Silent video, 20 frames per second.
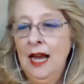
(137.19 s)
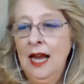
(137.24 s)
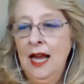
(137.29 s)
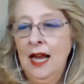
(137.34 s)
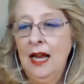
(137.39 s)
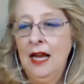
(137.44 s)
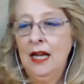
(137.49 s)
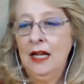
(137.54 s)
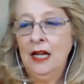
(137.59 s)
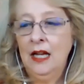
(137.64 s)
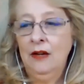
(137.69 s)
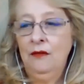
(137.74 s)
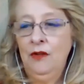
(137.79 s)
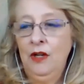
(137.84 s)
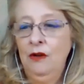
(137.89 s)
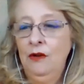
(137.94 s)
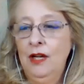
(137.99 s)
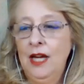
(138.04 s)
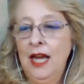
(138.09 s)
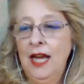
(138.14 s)
And if
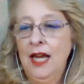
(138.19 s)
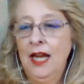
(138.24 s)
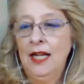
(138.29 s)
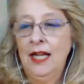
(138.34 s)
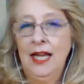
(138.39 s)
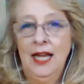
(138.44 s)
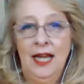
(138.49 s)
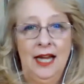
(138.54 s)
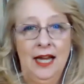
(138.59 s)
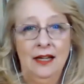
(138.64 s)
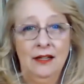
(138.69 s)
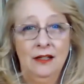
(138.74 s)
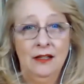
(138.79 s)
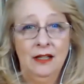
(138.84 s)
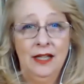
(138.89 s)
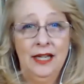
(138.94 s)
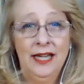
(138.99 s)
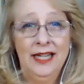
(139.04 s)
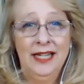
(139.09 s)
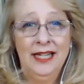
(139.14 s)
you can't
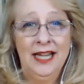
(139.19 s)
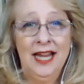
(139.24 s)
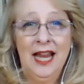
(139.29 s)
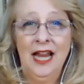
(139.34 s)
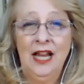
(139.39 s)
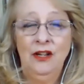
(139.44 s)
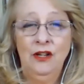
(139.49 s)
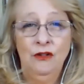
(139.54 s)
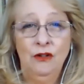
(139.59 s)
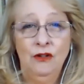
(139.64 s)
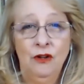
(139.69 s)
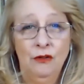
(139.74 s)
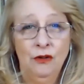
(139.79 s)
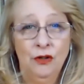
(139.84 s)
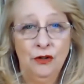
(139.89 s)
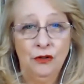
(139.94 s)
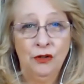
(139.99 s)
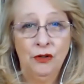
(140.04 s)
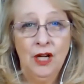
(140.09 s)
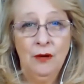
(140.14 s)
handle it and you
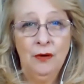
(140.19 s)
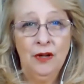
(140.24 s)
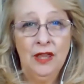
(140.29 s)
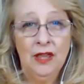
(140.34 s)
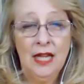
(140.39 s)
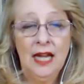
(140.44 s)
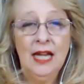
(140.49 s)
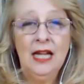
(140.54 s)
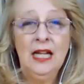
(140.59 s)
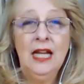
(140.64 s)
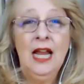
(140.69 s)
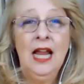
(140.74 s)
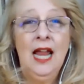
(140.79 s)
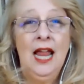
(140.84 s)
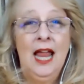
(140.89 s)
don't agree with it,